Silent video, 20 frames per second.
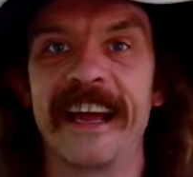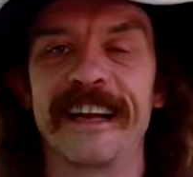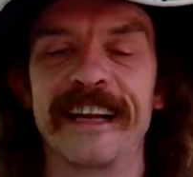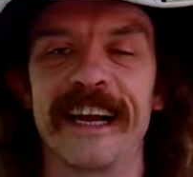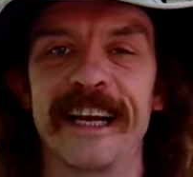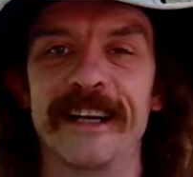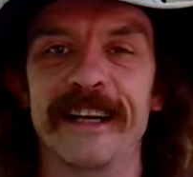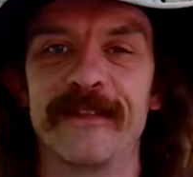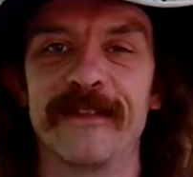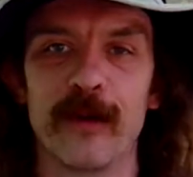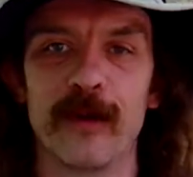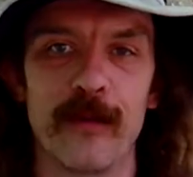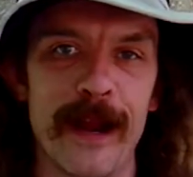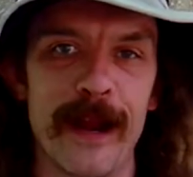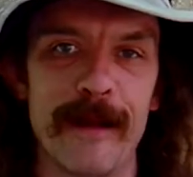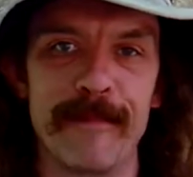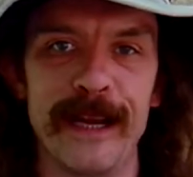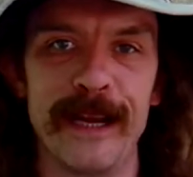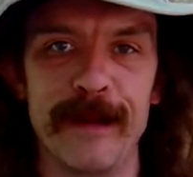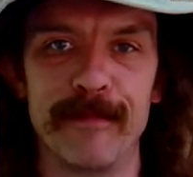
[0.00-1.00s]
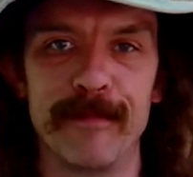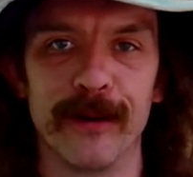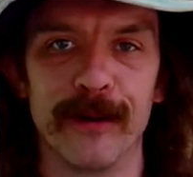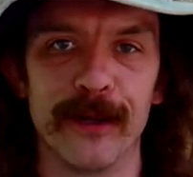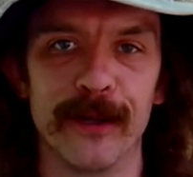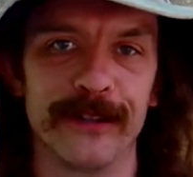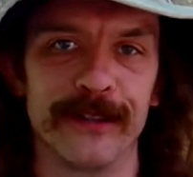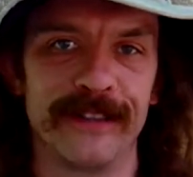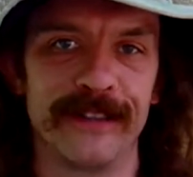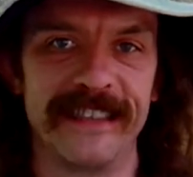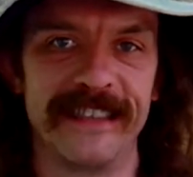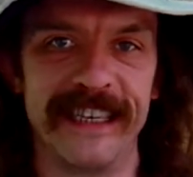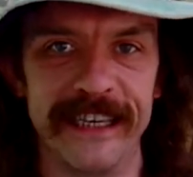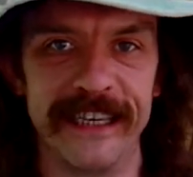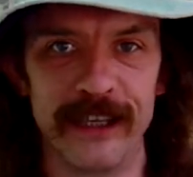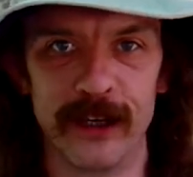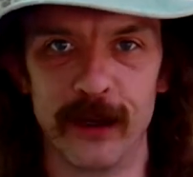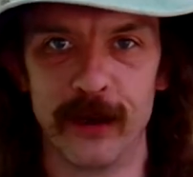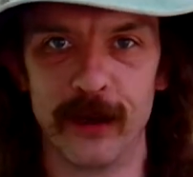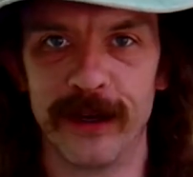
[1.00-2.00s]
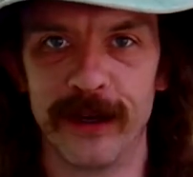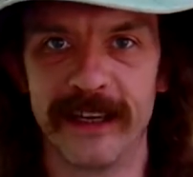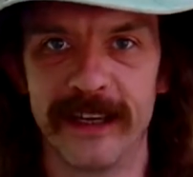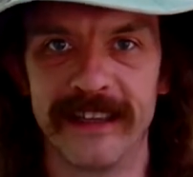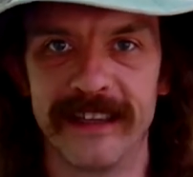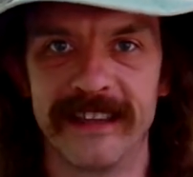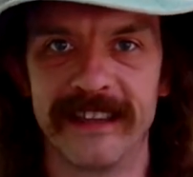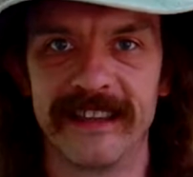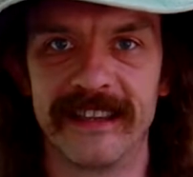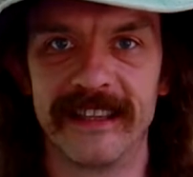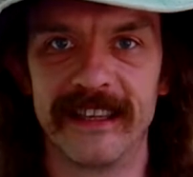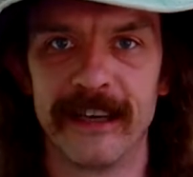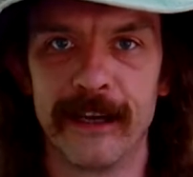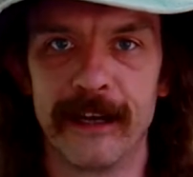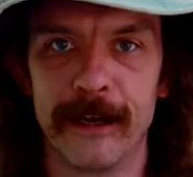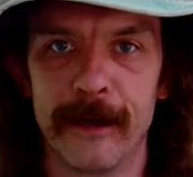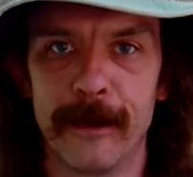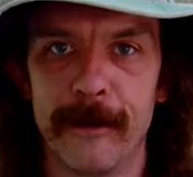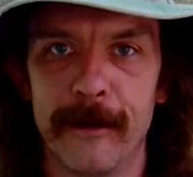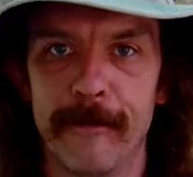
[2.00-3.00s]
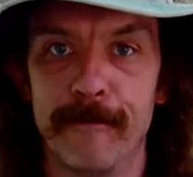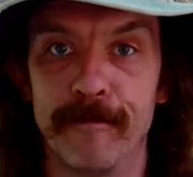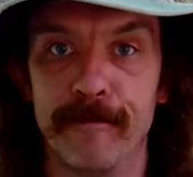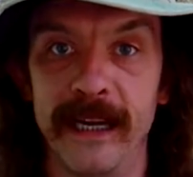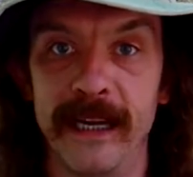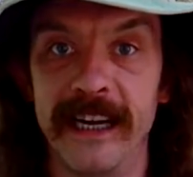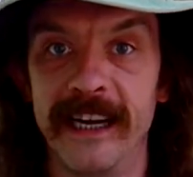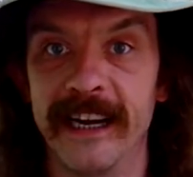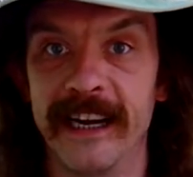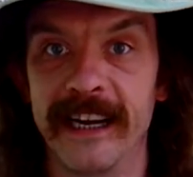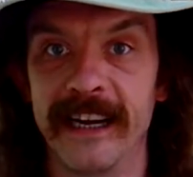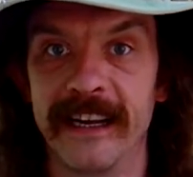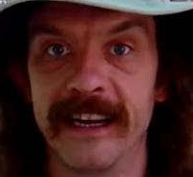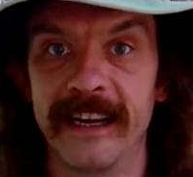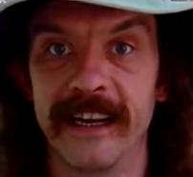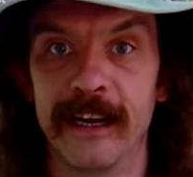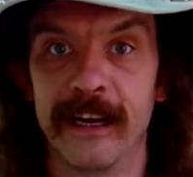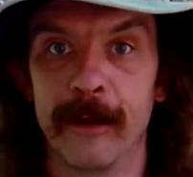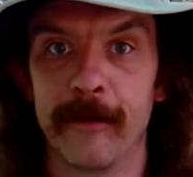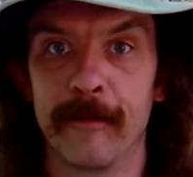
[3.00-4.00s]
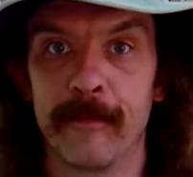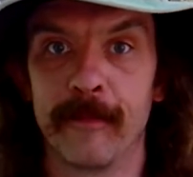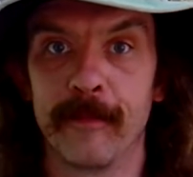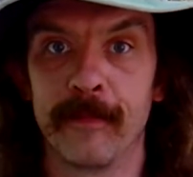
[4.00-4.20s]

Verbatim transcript: And kind of the way people deal with being